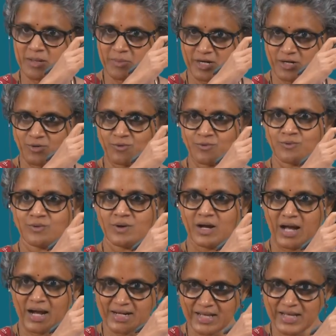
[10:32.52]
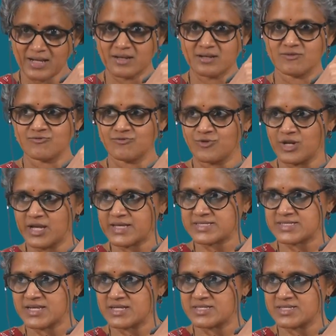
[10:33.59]
able to attain full
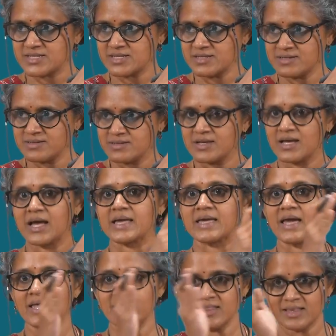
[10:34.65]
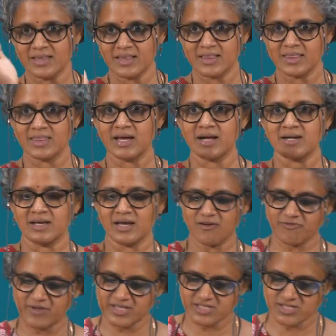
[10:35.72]
extension again that
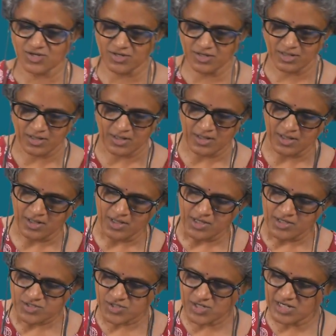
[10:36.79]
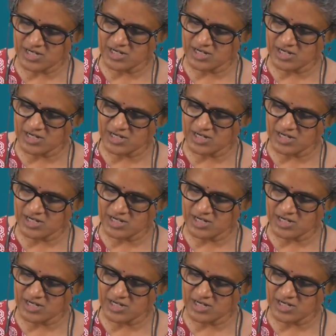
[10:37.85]
affects your. So, it